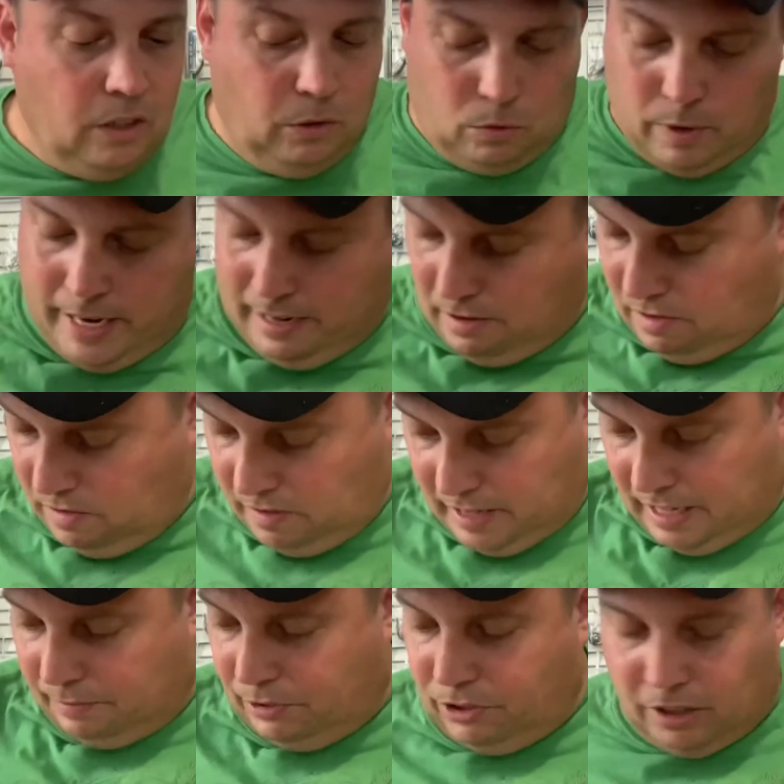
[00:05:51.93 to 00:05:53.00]
Wow, and
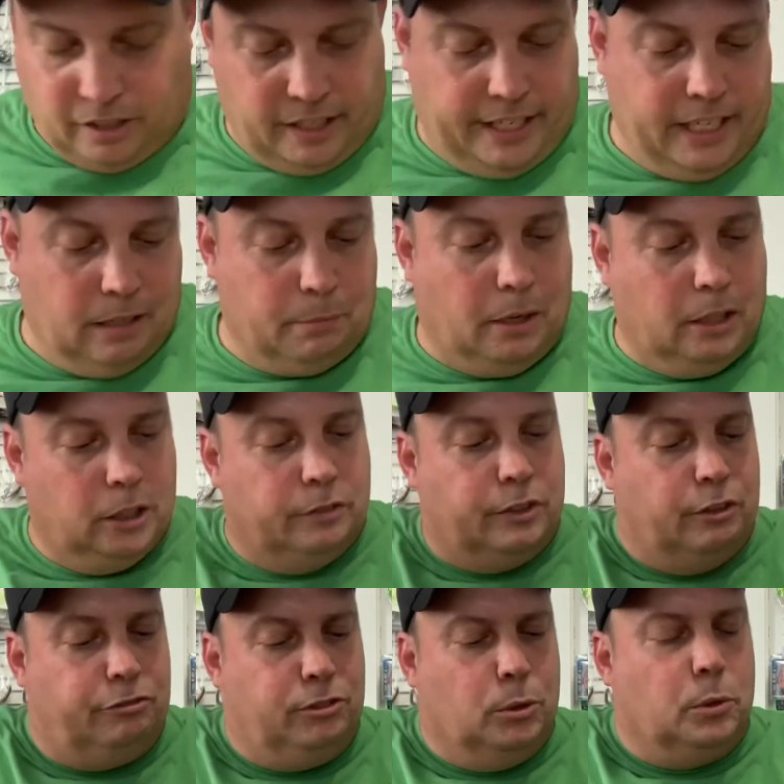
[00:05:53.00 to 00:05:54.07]
I'm starting to get them all over the
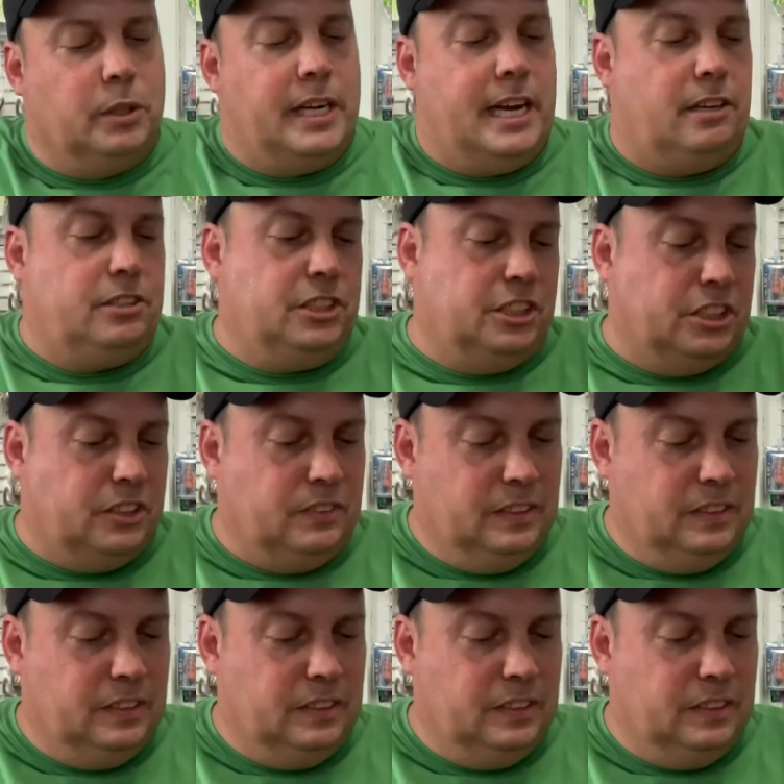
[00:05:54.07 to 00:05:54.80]
floor now too.